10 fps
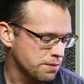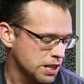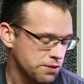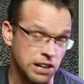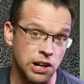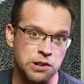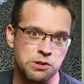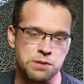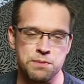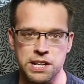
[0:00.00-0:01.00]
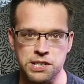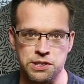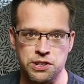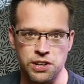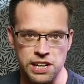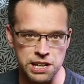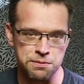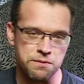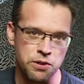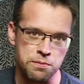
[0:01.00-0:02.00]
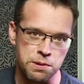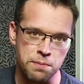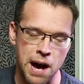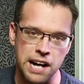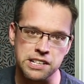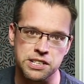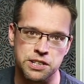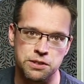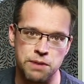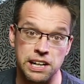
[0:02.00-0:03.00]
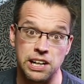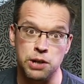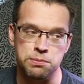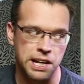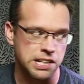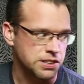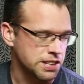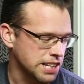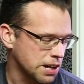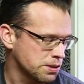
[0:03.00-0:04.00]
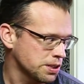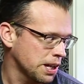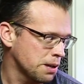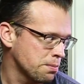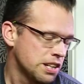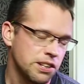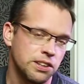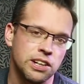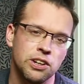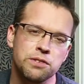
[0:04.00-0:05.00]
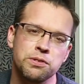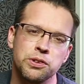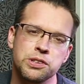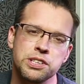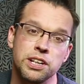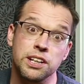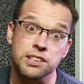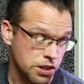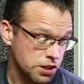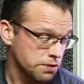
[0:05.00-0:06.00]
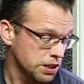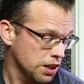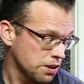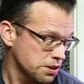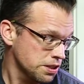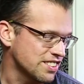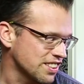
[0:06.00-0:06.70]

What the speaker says: He's very local to me, so he's kindly going to invite me back to do regular updates on this Aquascape, so you can look forward to those videos.